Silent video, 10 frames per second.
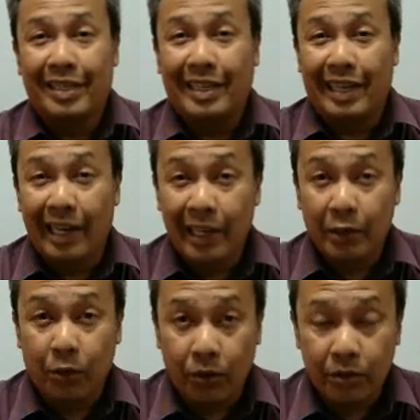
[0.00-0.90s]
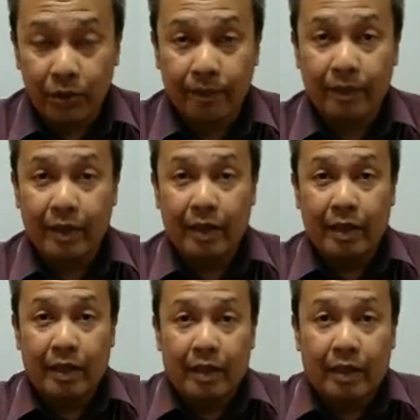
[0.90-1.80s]
an aliquot,
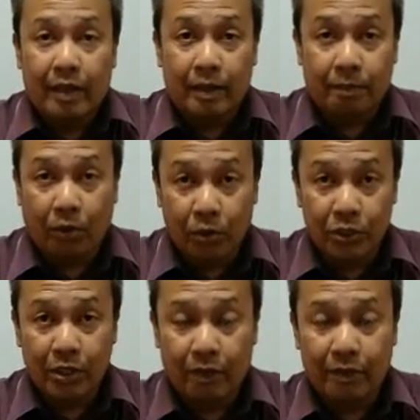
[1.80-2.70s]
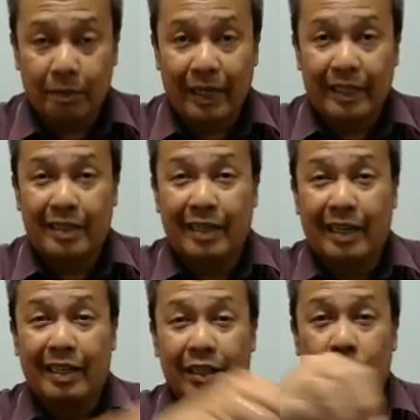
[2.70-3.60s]
a portion of the bacteria,
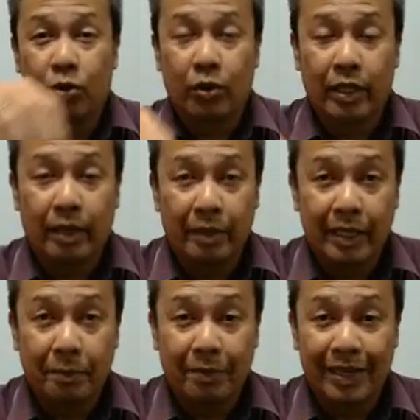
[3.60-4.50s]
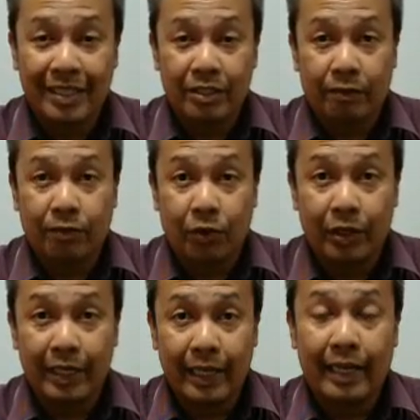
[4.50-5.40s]
and then grow them in the presence of
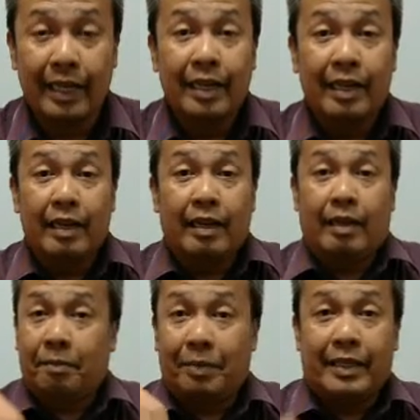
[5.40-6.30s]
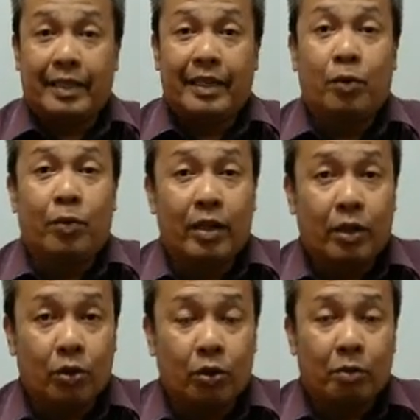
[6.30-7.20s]
14 ends. Bacteria will
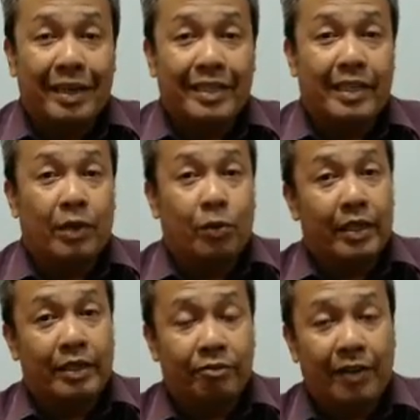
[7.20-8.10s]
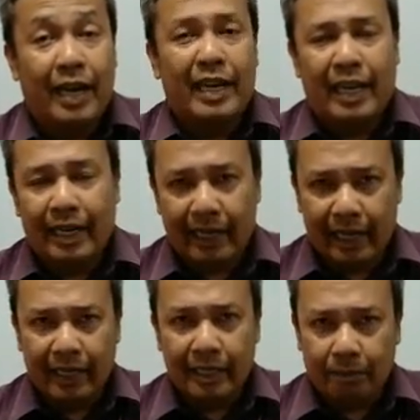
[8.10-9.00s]
grow, bacteria will divide, and then
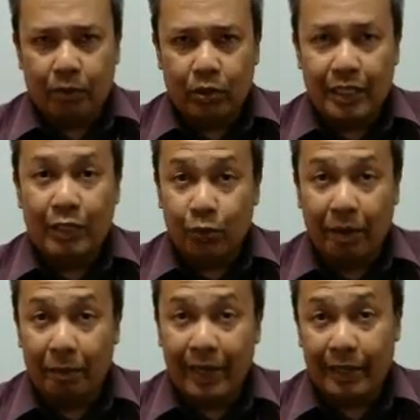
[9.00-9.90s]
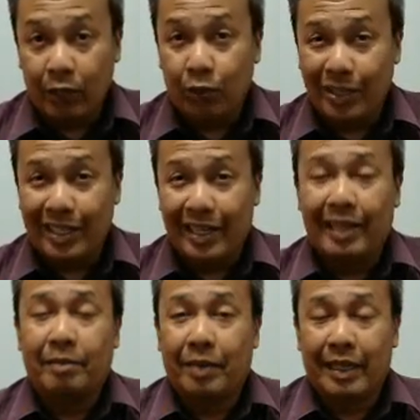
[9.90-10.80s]
in the process will make new
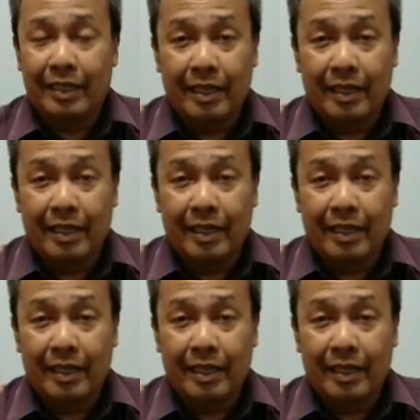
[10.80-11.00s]
DNA. But